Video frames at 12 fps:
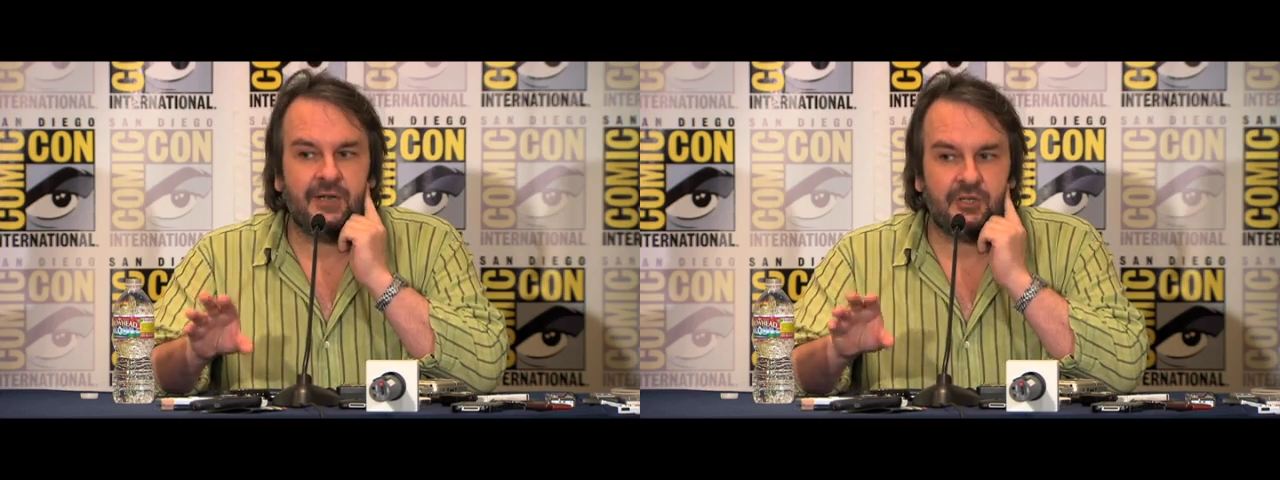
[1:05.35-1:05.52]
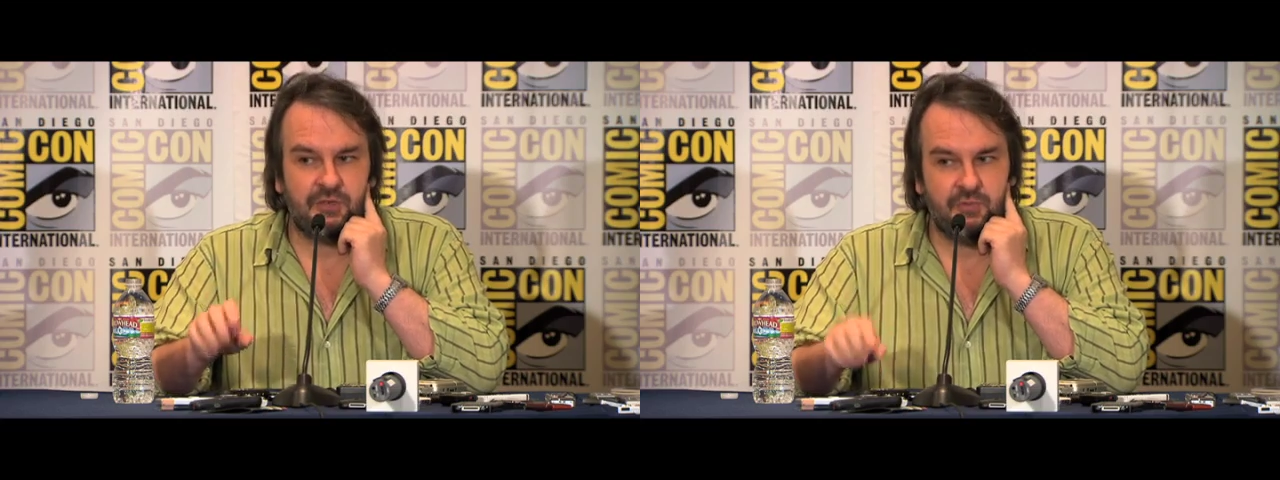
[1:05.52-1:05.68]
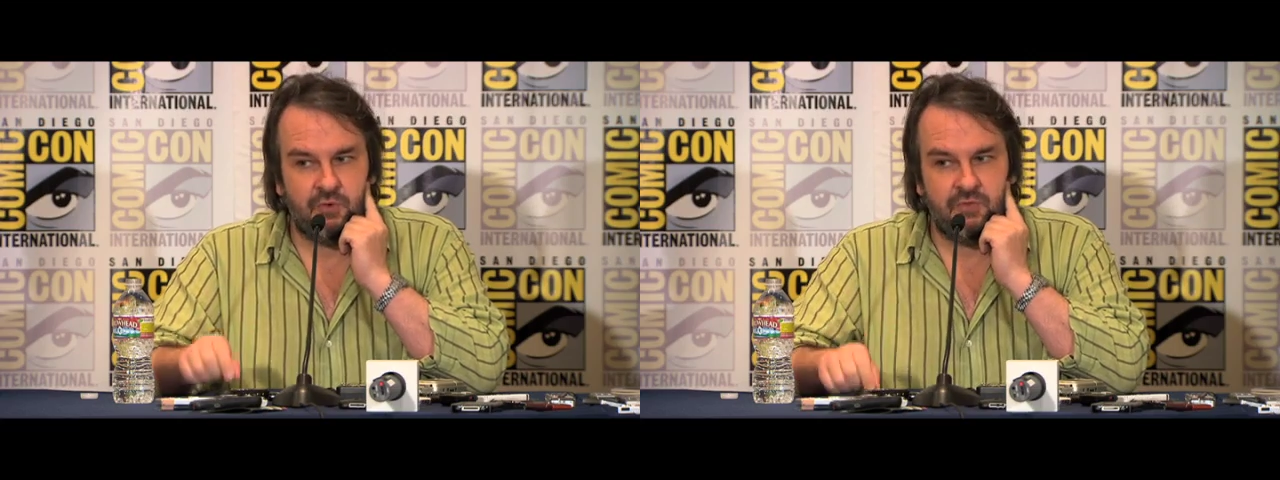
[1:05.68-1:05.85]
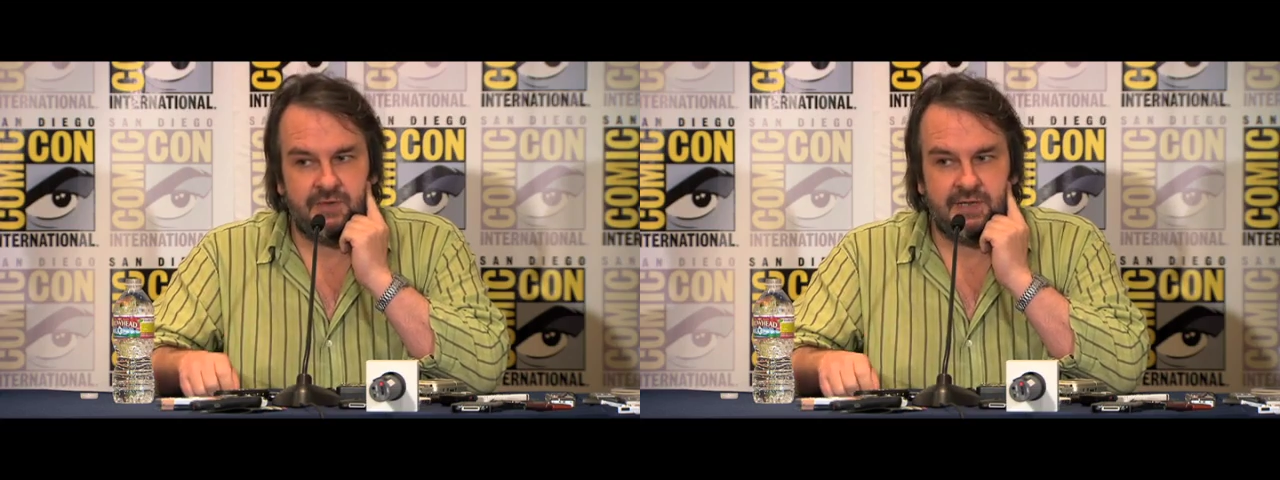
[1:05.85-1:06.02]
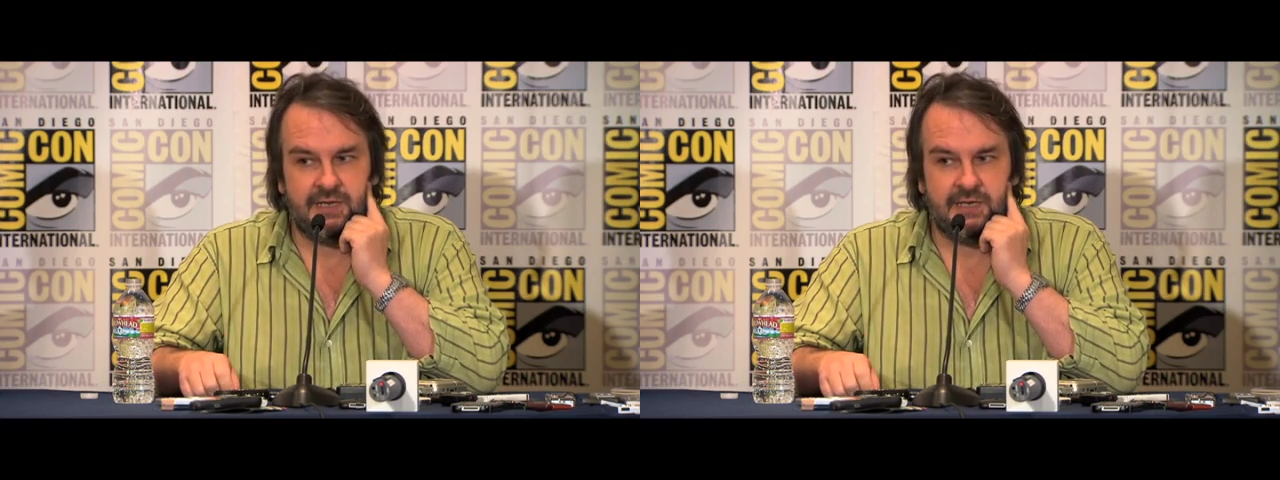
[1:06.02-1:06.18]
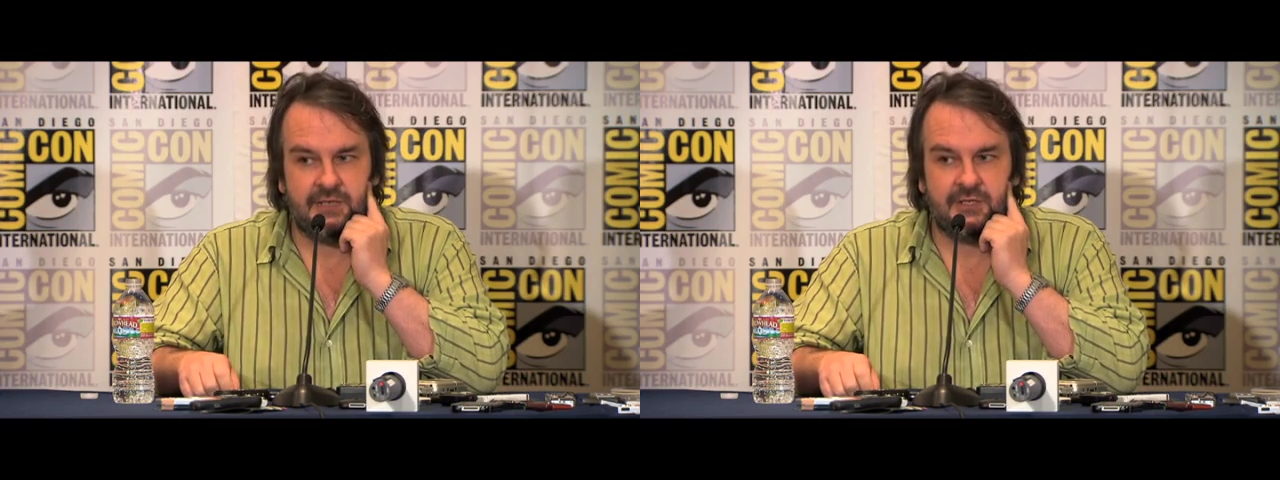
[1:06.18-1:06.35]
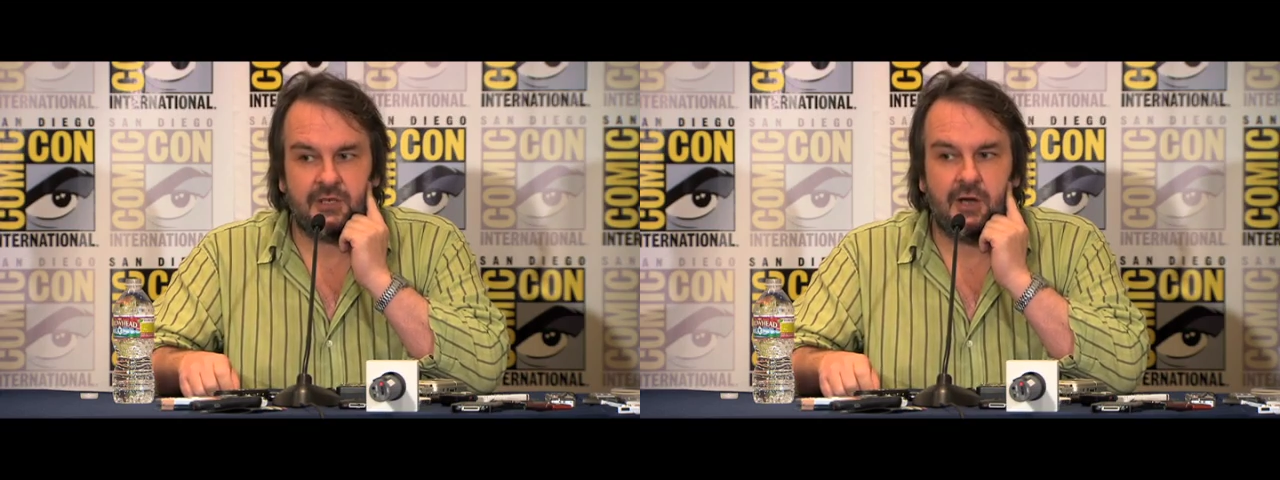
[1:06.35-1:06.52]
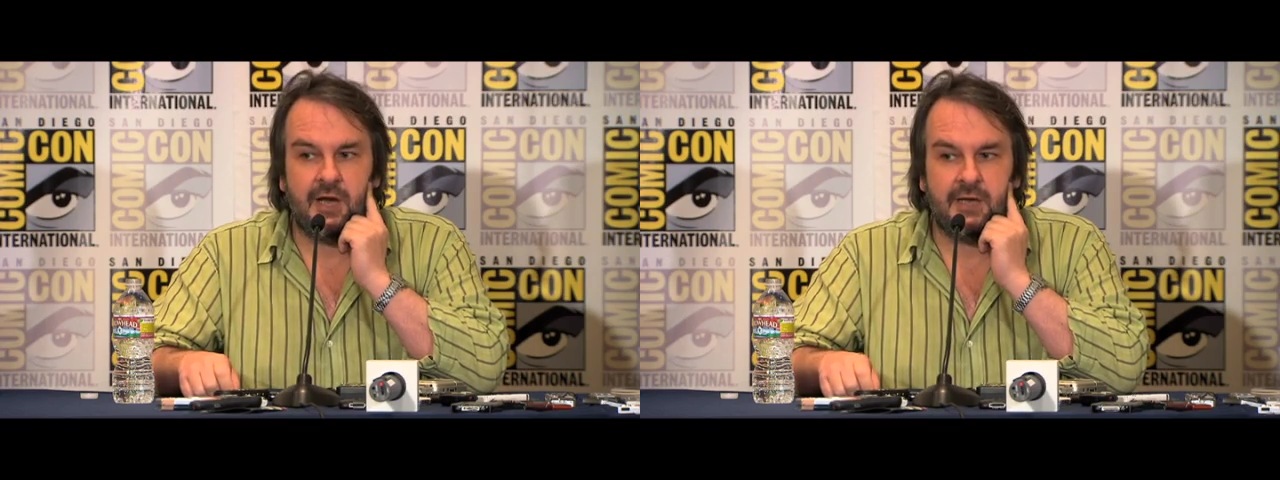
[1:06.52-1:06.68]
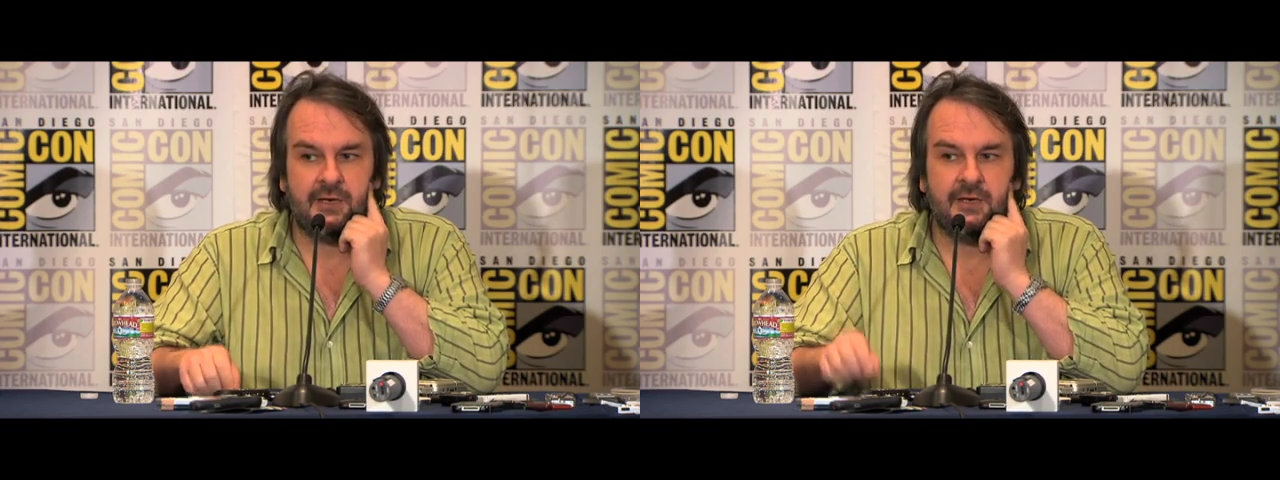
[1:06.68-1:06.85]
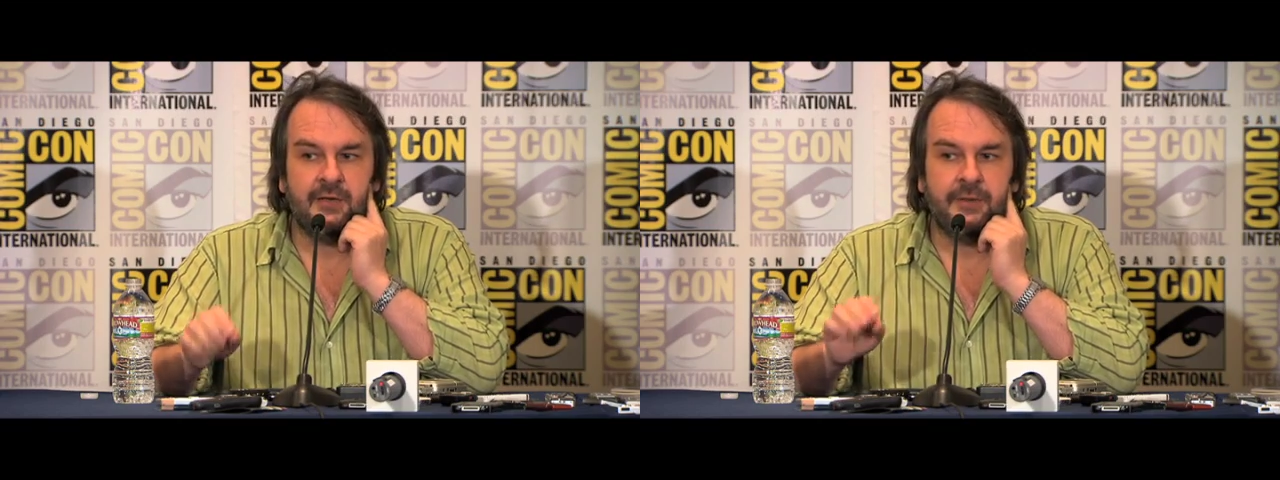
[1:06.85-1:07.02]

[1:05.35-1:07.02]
action movie inside